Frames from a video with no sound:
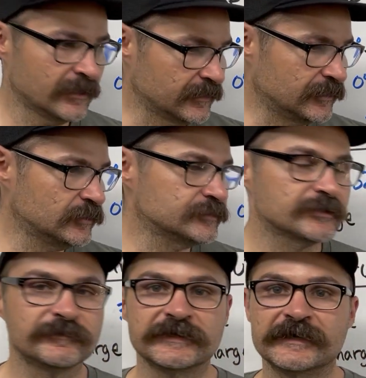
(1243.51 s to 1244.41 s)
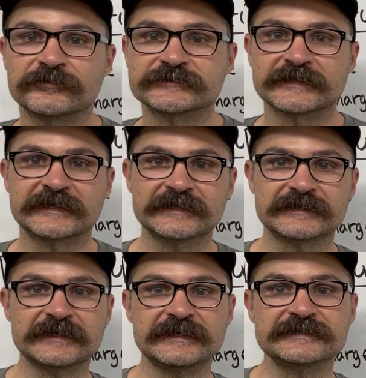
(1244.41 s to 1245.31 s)
you should be able to
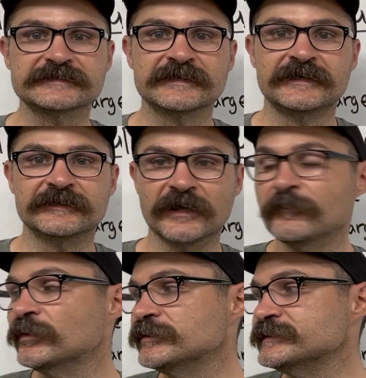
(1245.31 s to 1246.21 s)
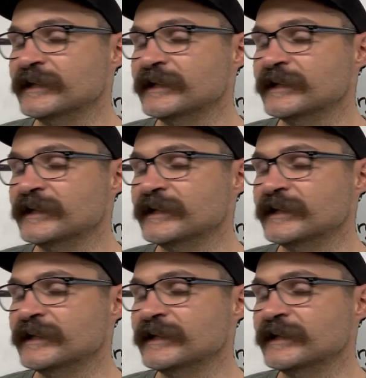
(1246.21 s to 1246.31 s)
get these numbers,